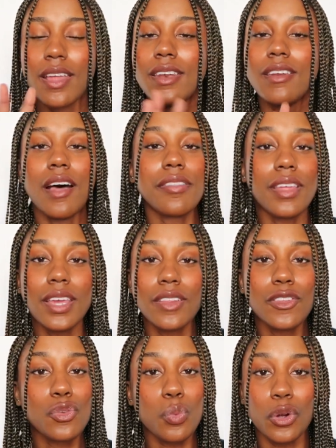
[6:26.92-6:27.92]
Nothing
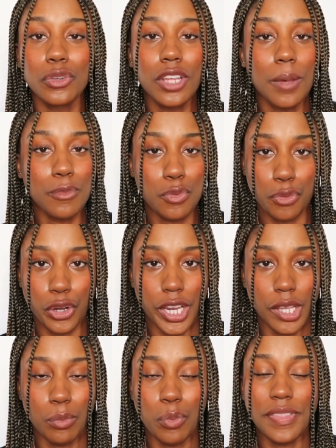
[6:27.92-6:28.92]
in this world comes
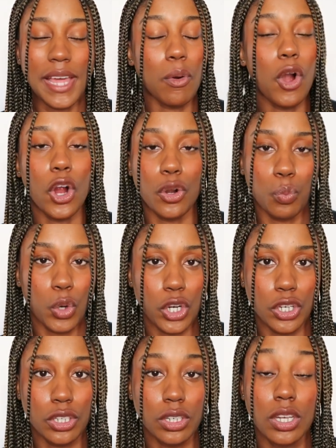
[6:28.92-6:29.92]
free without hard
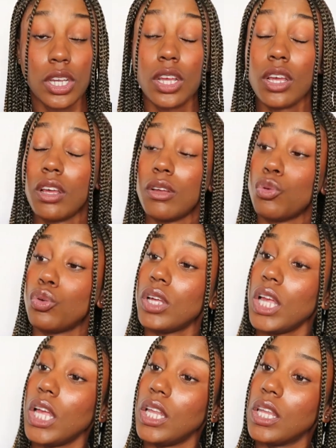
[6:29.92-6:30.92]
work.
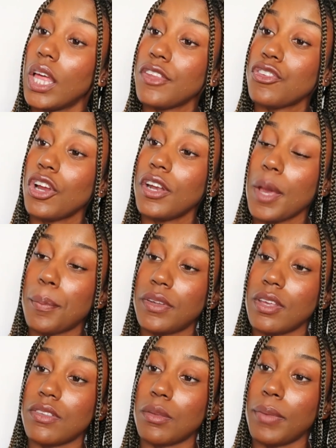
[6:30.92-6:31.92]
Unless you're a
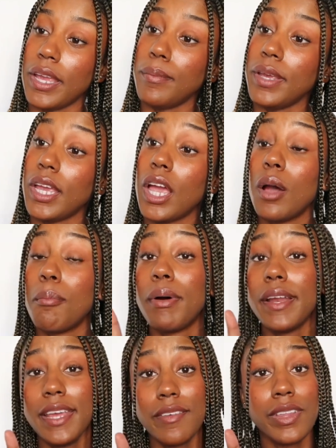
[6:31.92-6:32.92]
nepotism baby.
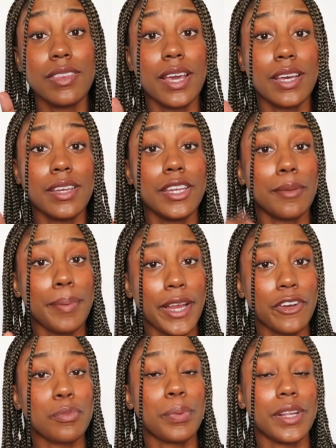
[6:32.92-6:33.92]
But even then, your
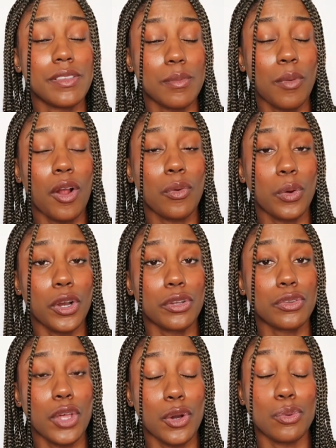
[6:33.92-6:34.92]
parents put in some hard
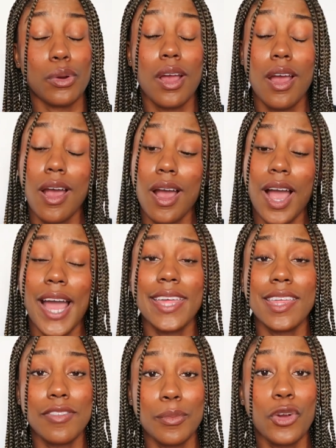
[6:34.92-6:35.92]
work, so
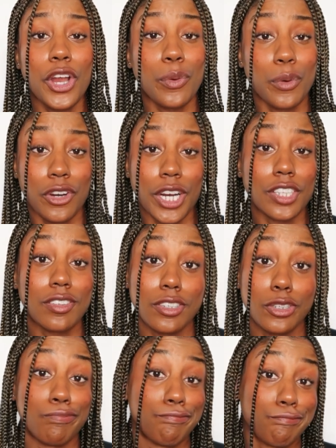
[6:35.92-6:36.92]
I give them credit where credit's
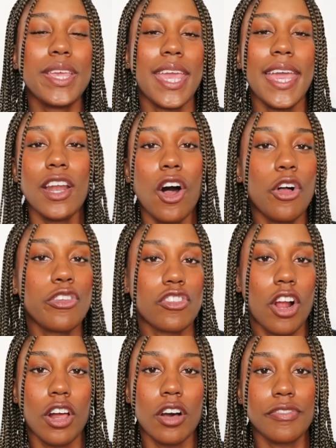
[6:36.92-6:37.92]
due. We can't all
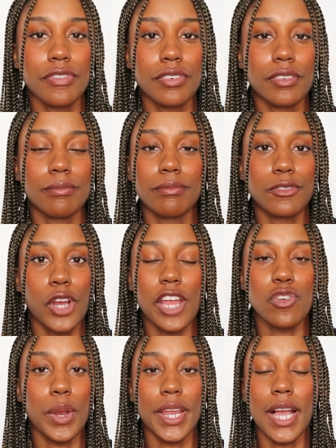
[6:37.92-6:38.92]
start off
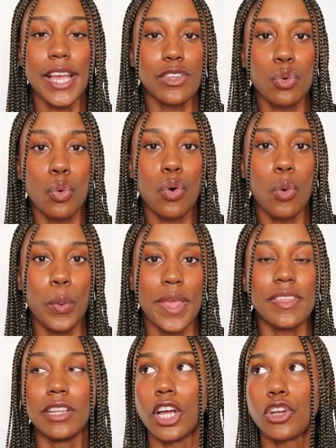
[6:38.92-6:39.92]
graduating high school
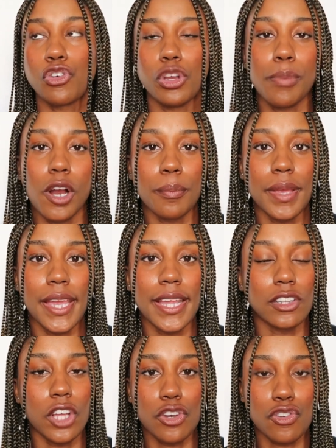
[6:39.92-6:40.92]
with a luxury apartment
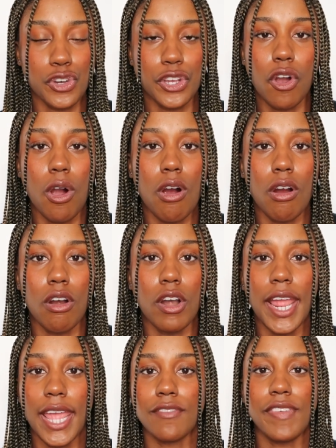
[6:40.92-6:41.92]
and a luxury
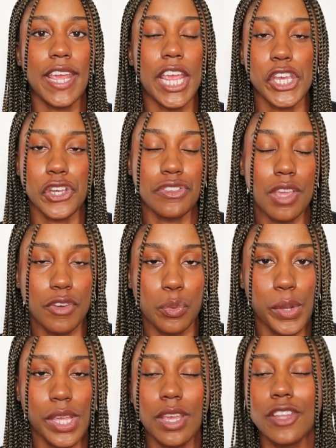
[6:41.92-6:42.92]
car and vacations every
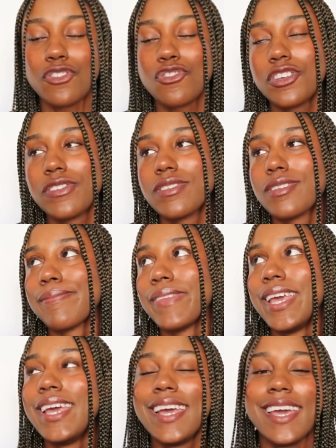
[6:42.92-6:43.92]
week.
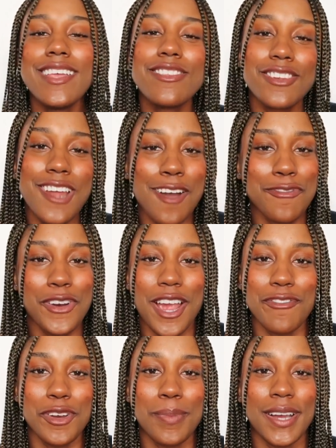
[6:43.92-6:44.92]
It's not for
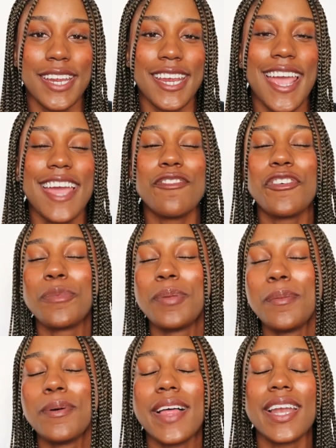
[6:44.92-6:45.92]
everybody. And for the
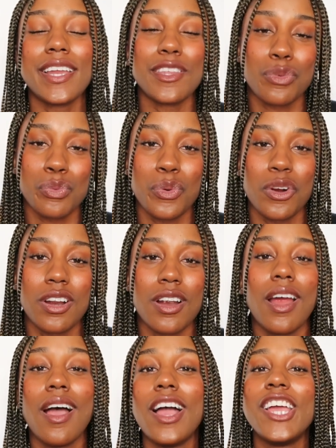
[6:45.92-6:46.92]
people that it is
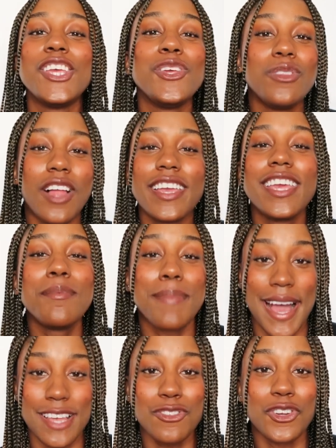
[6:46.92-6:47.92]
for, you lucky
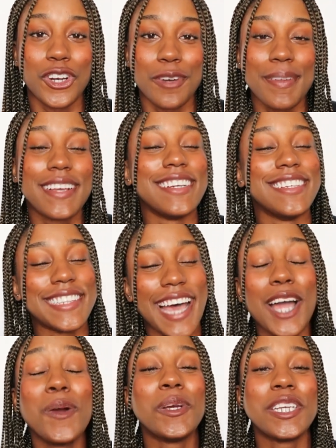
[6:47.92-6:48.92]
bastard, because
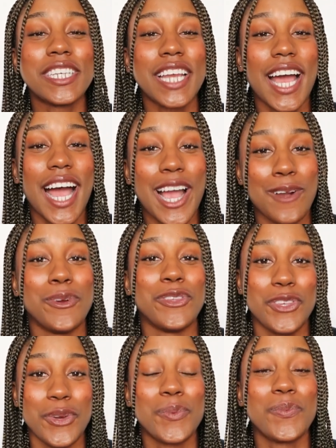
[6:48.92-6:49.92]
I wish I
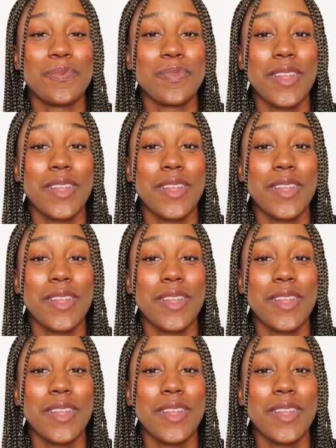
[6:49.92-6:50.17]
was you.